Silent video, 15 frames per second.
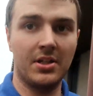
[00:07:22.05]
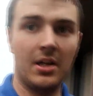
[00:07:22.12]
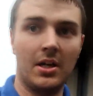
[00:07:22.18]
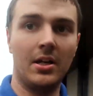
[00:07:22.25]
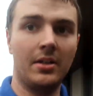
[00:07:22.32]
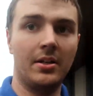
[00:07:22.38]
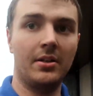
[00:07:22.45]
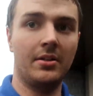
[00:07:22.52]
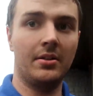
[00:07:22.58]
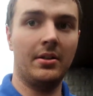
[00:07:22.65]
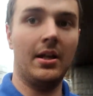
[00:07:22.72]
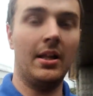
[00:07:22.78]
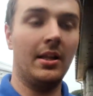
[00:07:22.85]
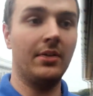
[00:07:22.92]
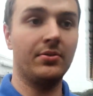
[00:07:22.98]
and
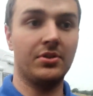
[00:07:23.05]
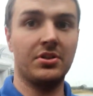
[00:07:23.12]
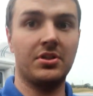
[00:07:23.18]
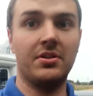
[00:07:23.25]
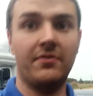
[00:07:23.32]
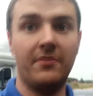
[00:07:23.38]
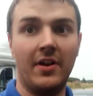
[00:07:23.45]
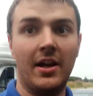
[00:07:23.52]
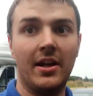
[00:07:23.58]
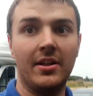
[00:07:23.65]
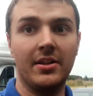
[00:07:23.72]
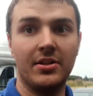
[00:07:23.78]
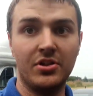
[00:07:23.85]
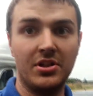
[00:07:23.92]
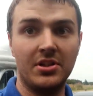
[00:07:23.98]
that allows us to fit
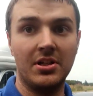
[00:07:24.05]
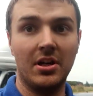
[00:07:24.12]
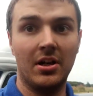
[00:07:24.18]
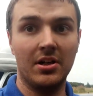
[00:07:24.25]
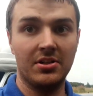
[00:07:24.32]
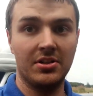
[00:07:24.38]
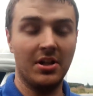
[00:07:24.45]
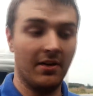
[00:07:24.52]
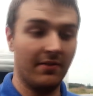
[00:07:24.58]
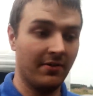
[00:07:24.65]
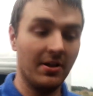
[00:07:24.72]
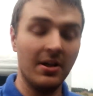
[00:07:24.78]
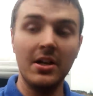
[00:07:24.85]
in the GTR stuff.